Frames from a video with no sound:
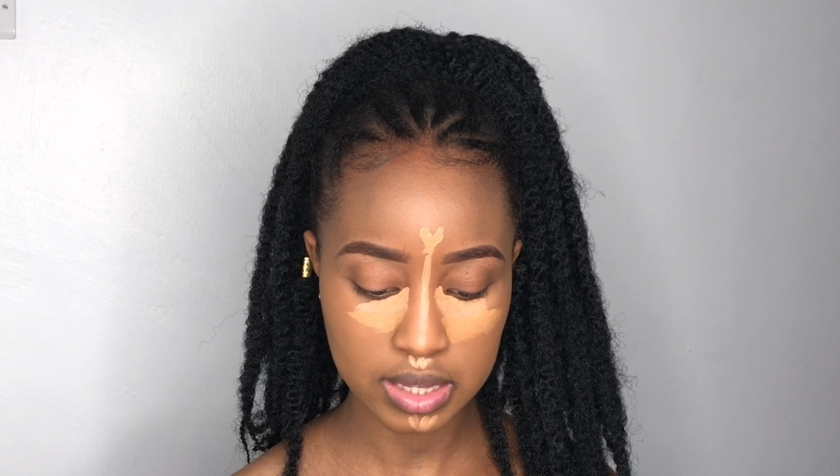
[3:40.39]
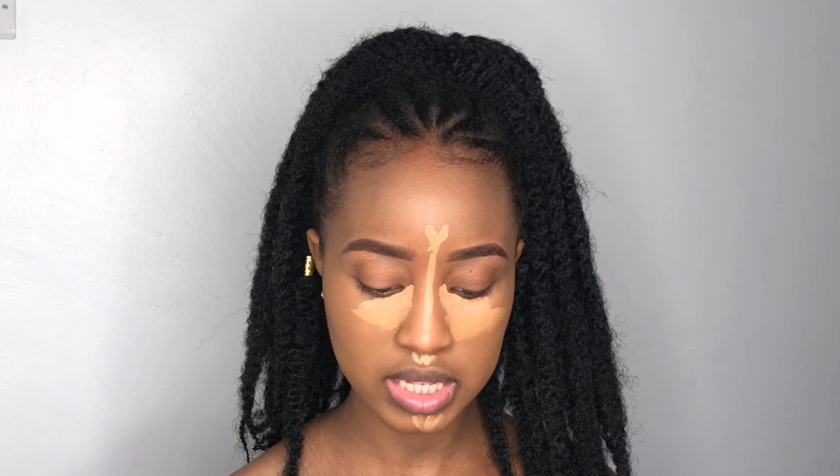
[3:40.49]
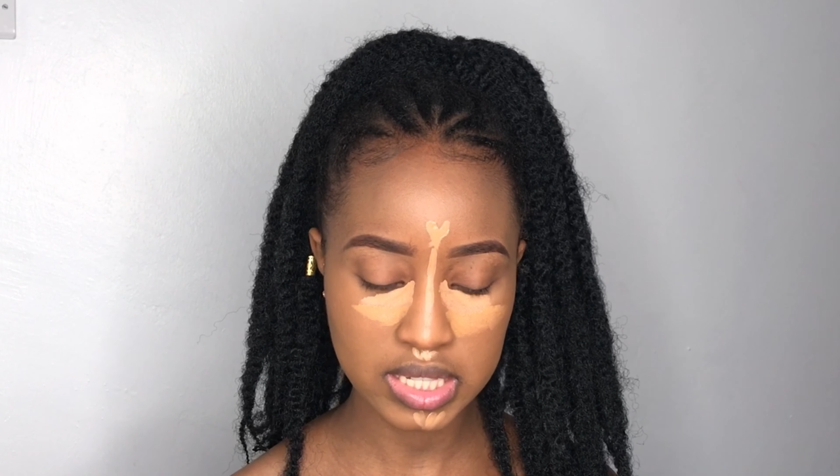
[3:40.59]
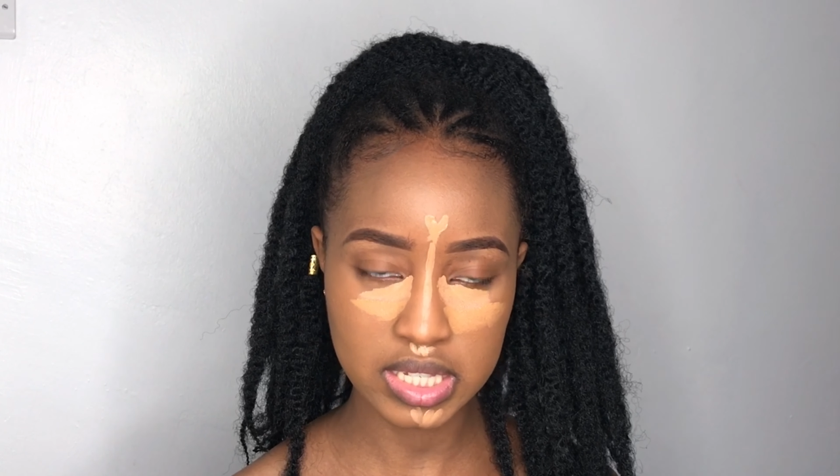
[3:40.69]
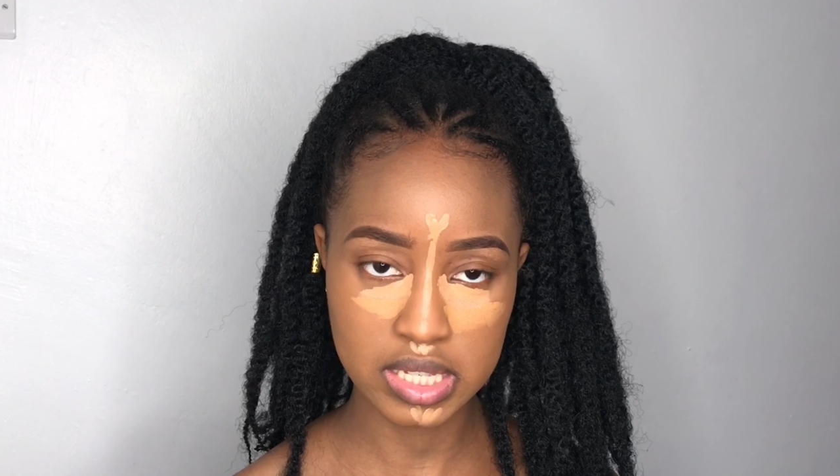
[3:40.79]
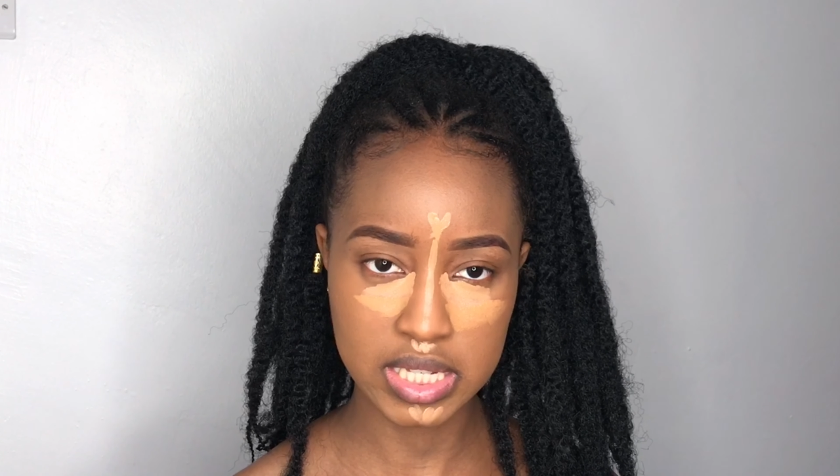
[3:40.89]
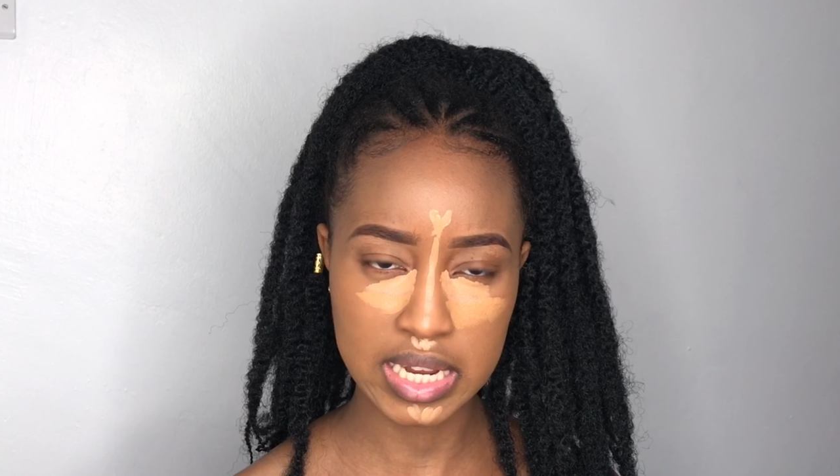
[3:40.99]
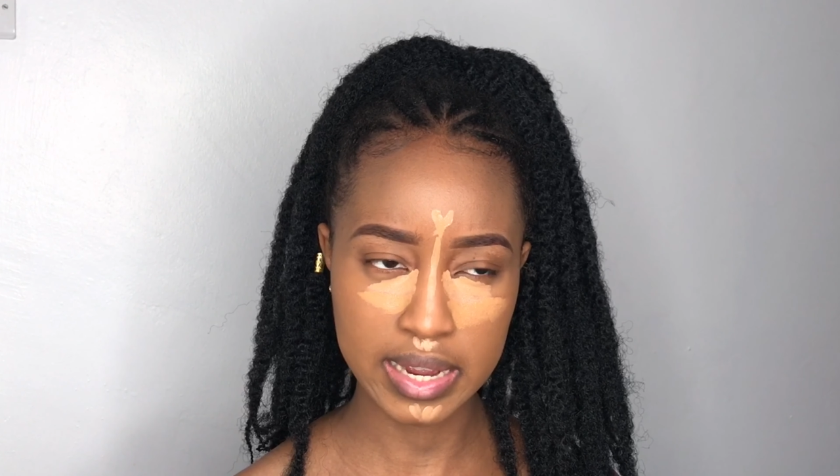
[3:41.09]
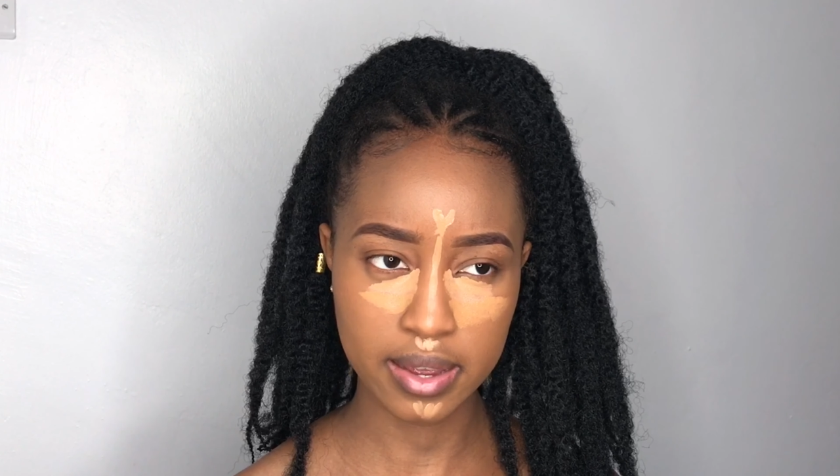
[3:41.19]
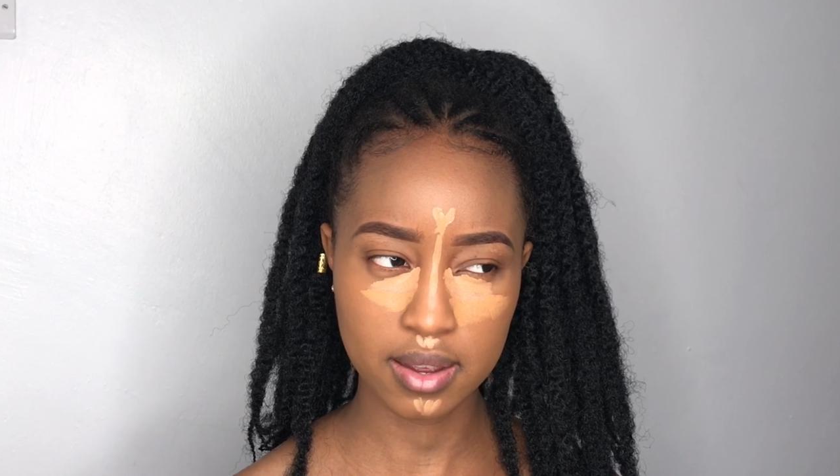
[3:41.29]
This is
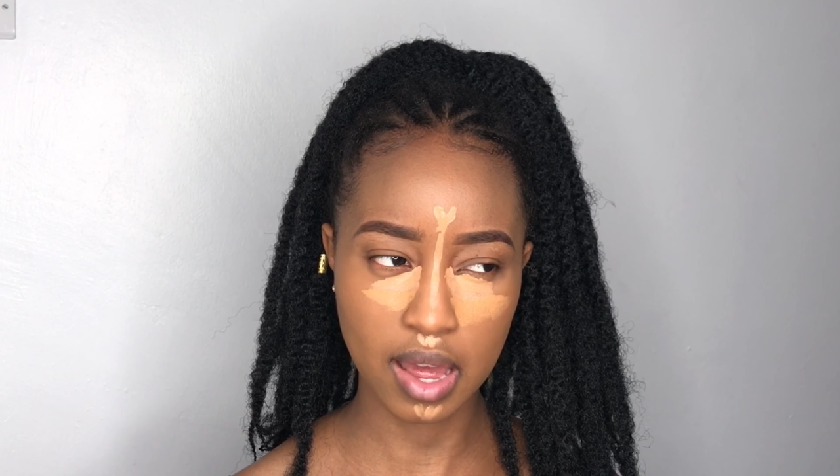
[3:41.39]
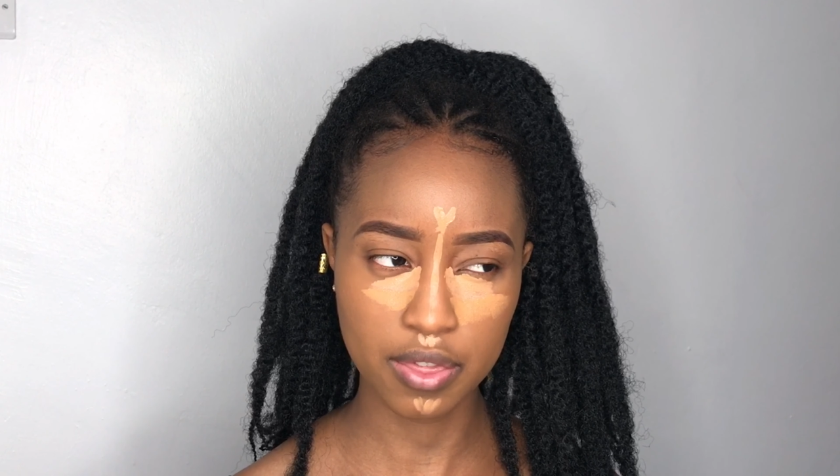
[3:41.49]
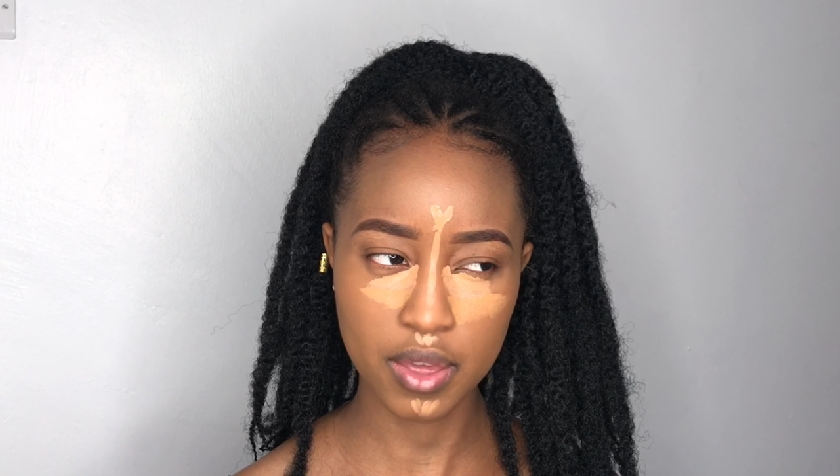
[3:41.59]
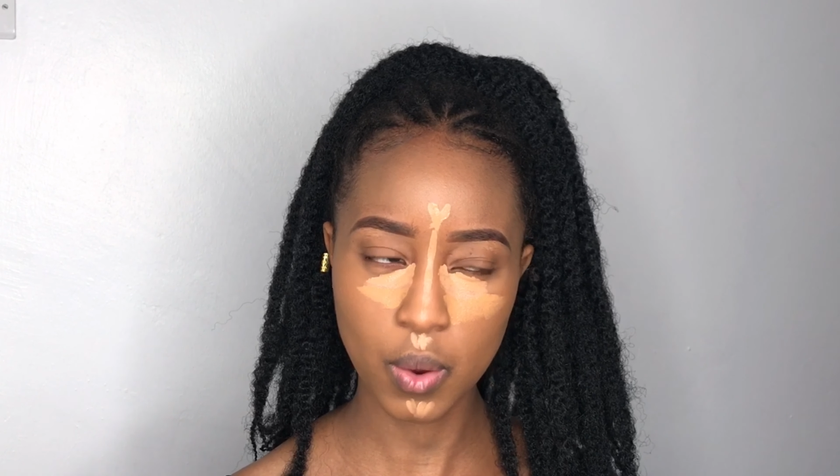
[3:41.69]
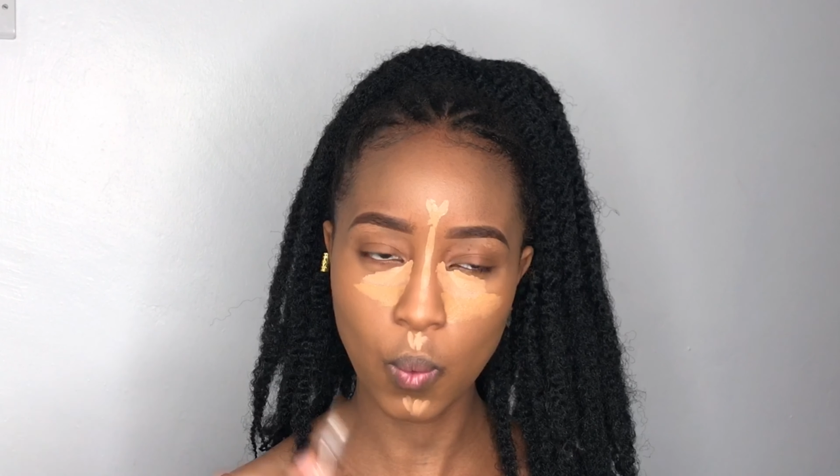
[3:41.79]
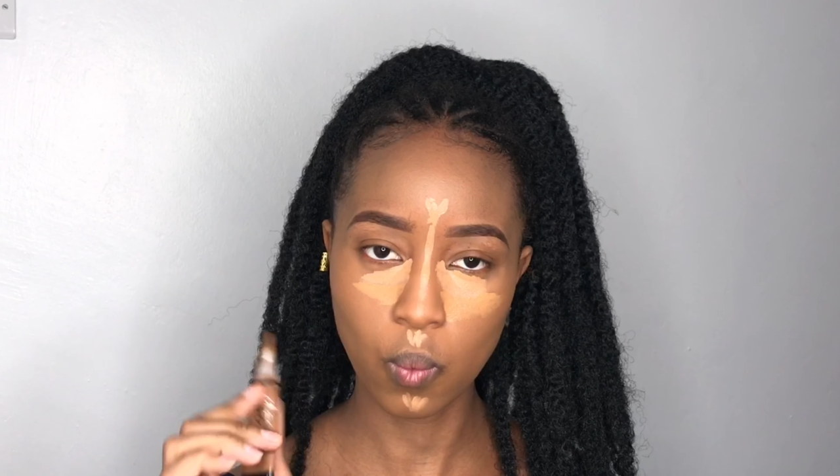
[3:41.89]
like, I think,